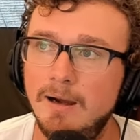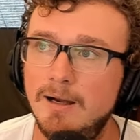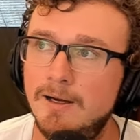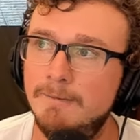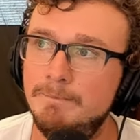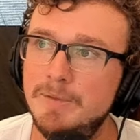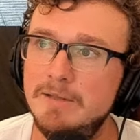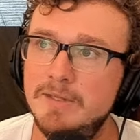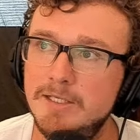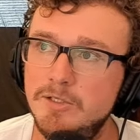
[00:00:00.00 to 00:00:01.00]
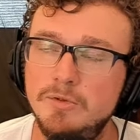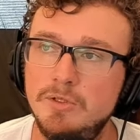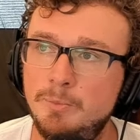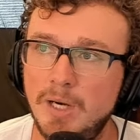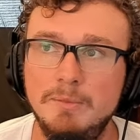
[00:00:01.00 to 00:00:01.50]
Um, and then you,
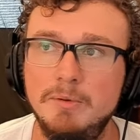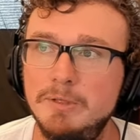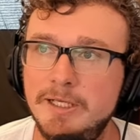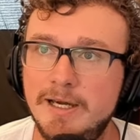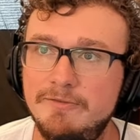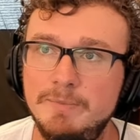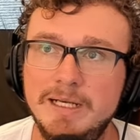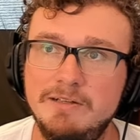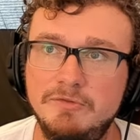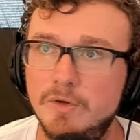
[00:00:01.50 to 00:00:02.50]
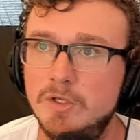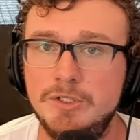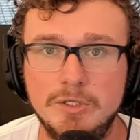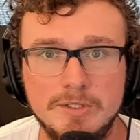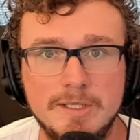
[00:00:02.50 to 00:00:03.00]
you probably have many
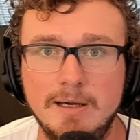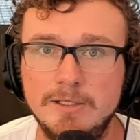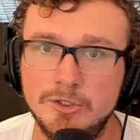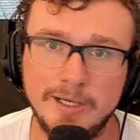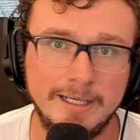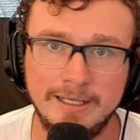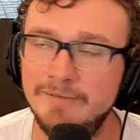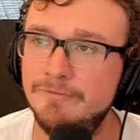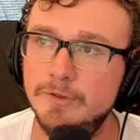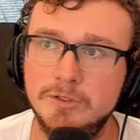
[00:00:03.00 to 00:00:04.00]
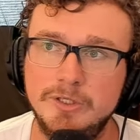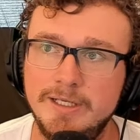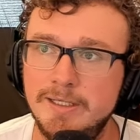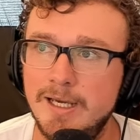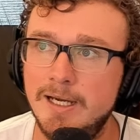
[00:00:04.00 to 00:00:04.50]
vultures that try to
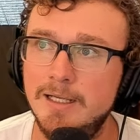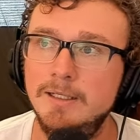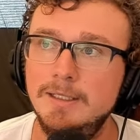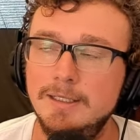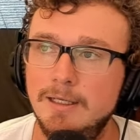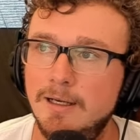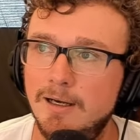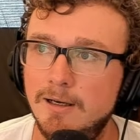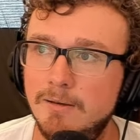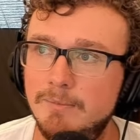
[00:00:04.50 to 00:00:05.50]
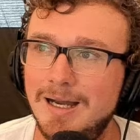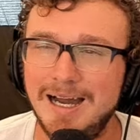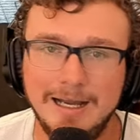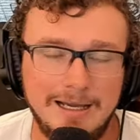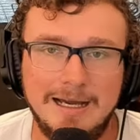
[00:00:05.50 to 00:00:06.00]
infiltrate that. Um,
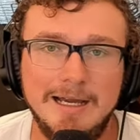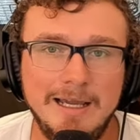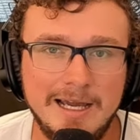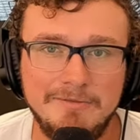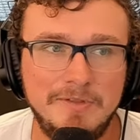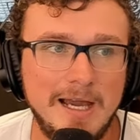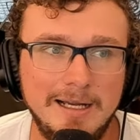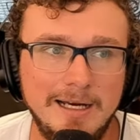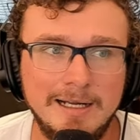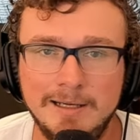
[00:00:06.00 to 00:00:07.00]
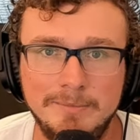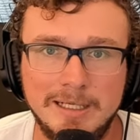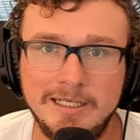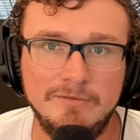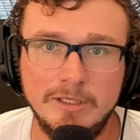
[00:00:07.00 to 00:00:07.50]
I, I have that, and I'm
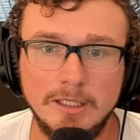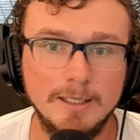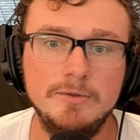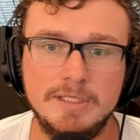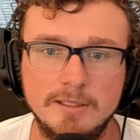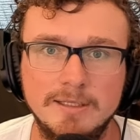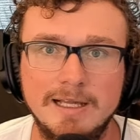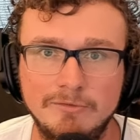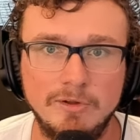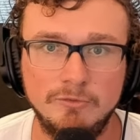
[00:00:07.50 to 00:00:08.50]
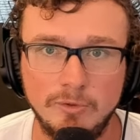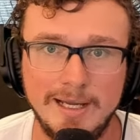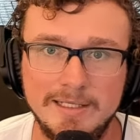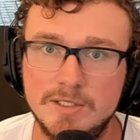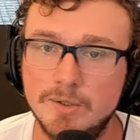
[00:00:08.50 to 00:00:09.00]
not even close to the level of
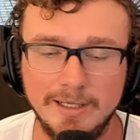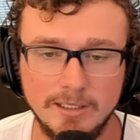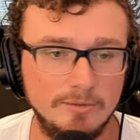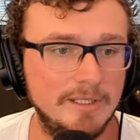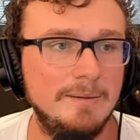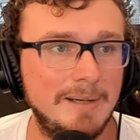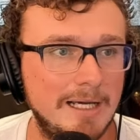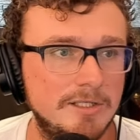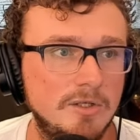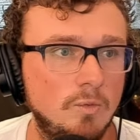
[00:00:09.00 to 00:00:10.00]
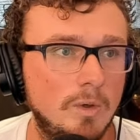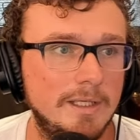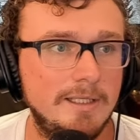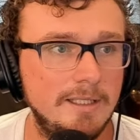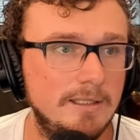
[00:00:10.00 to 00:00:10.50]
Ren, so I can only imagine
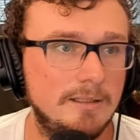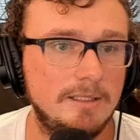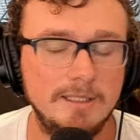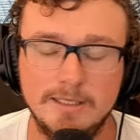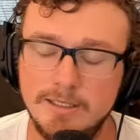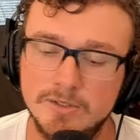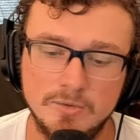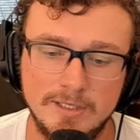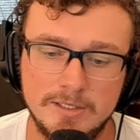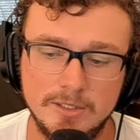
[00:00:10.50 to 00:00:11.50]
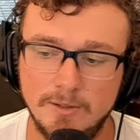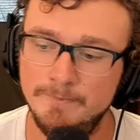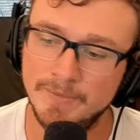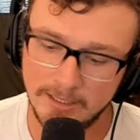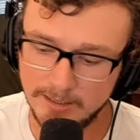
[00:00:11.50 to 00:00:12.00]
what he, he deals with,
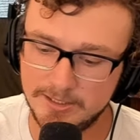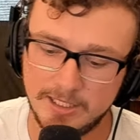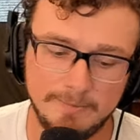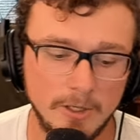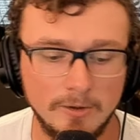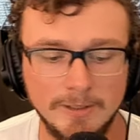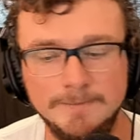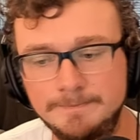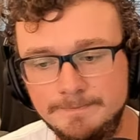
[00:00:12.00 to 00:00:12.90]
so let's keep going.